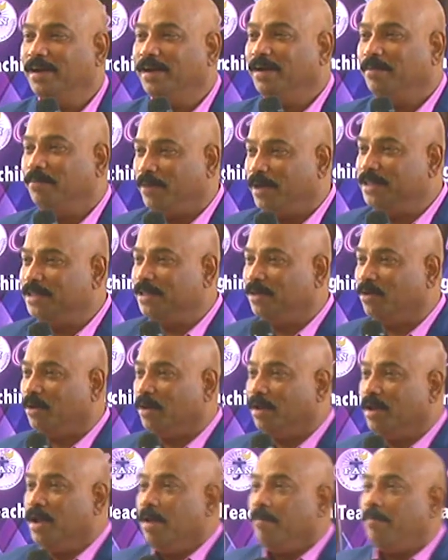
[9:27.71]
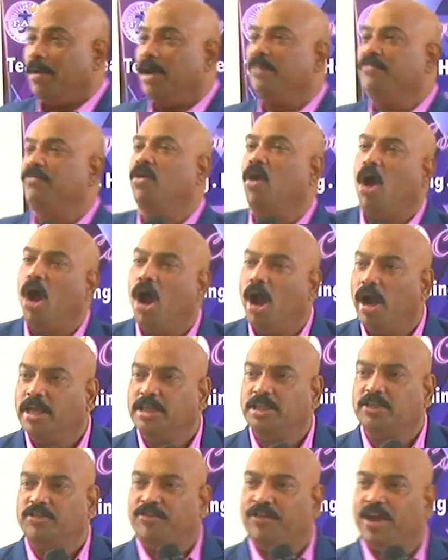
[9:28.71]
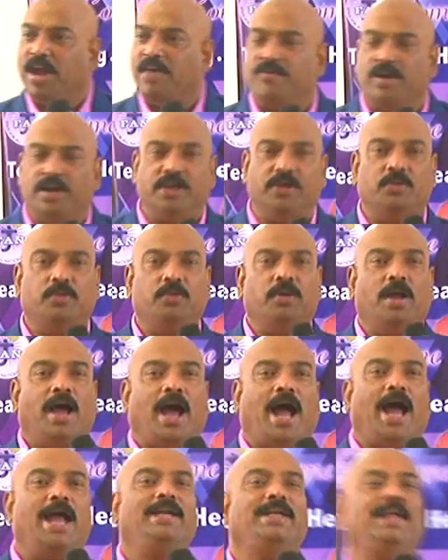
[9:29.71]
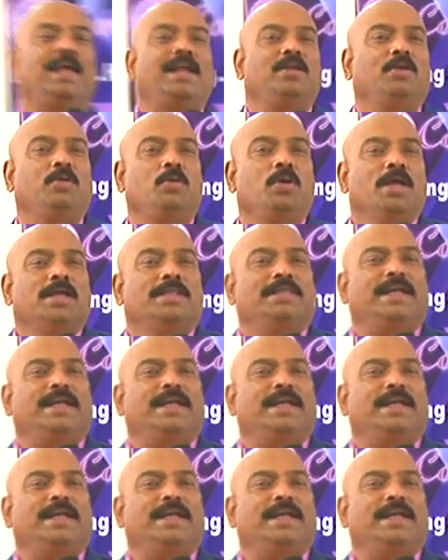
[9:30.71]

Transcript: Praise the Lord. But if God has favored you, I tell you, the